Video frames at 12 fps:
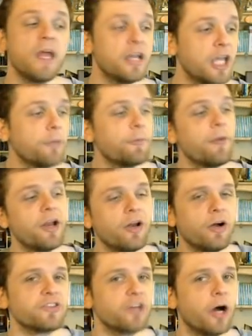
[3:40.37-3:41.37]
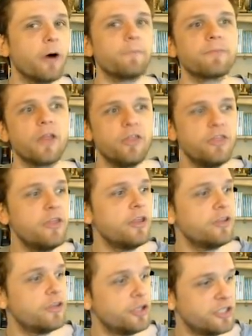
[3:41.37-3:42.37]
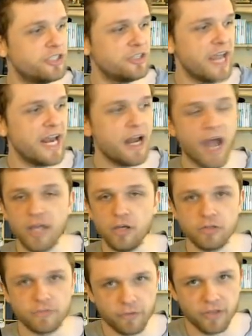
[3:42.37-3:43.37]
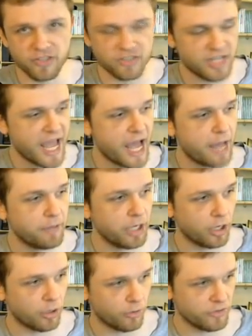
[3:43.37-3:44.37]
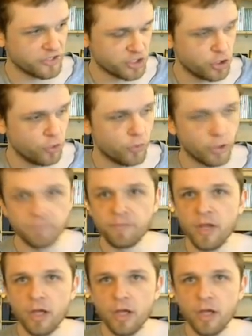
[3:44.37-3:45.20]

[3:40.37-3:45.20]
Keep in mind also, the data I use for this tab here, or this tool,